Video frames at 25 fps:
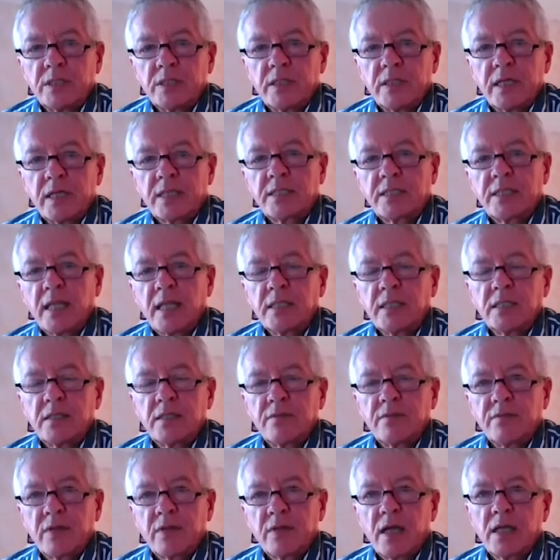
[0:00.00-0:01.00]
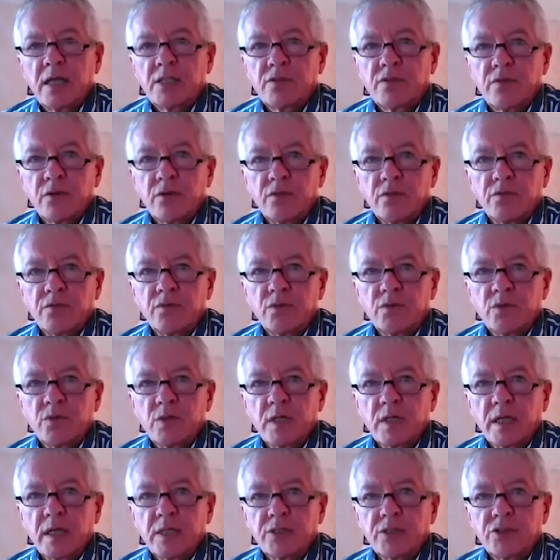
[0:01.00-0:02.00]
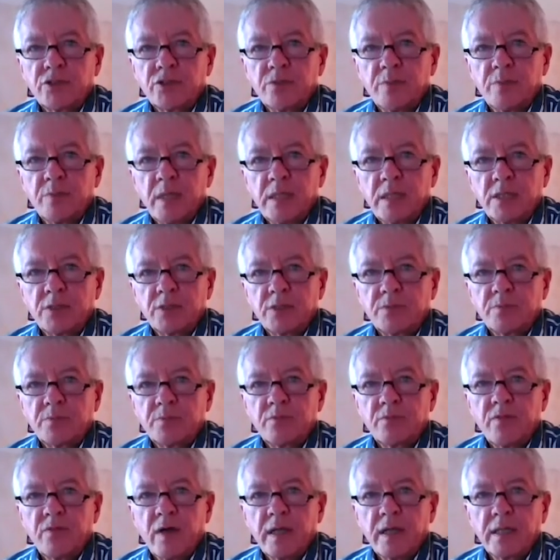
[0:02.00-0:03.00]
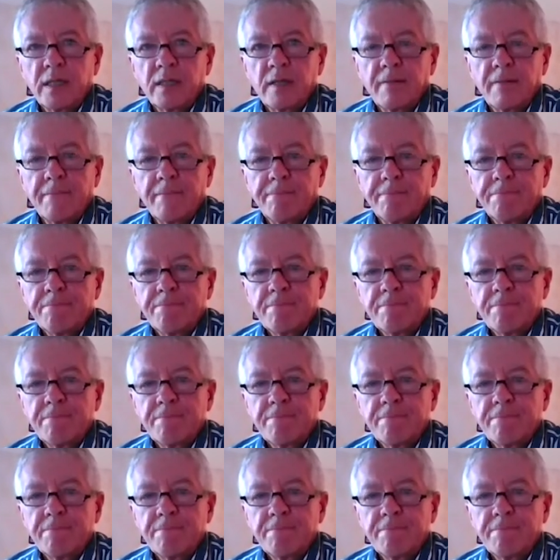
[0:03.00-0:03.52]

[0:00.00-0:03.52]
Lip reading: an extensive cash flow forecast remains vital.